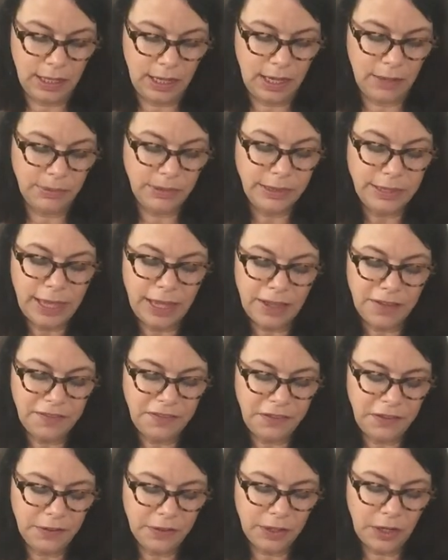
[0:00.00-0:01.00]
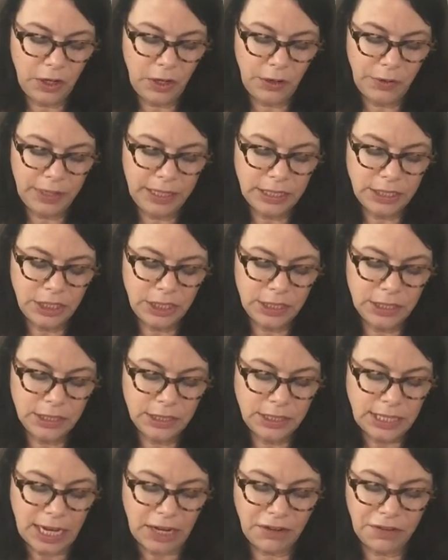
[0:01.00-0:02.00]
of love, courage,
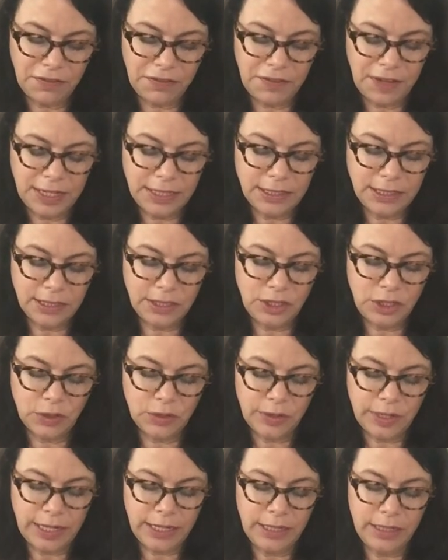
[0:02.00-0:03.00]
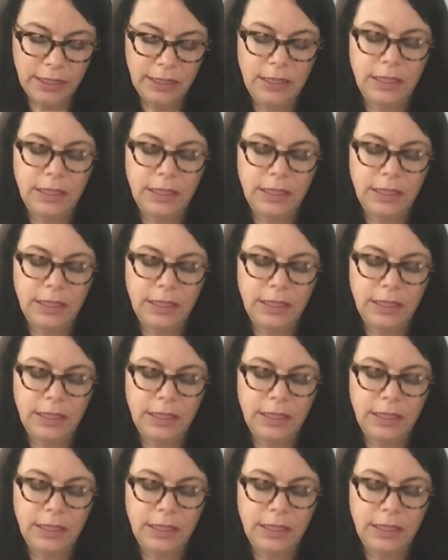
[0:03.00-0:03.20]
sacrifice, joy,